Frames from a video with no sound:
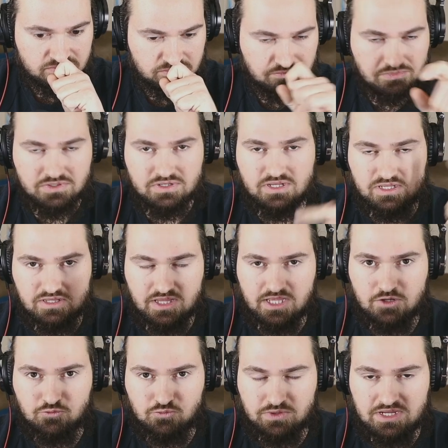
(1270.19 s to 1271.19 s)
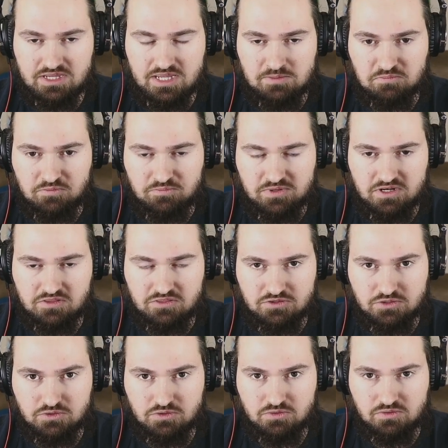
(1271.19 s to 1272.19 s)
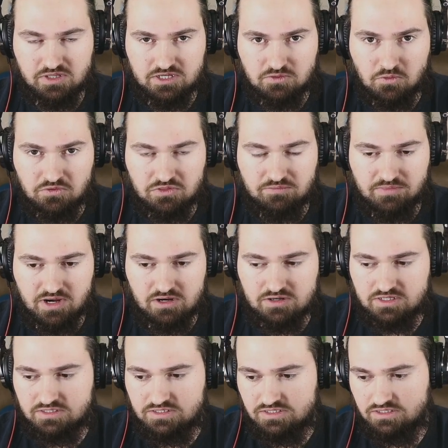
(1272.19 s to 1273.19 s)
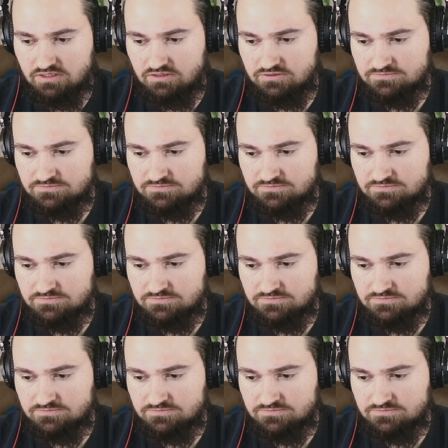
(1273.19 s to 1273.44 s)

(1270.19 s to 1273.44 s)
but they re-implemented the new like North American deal.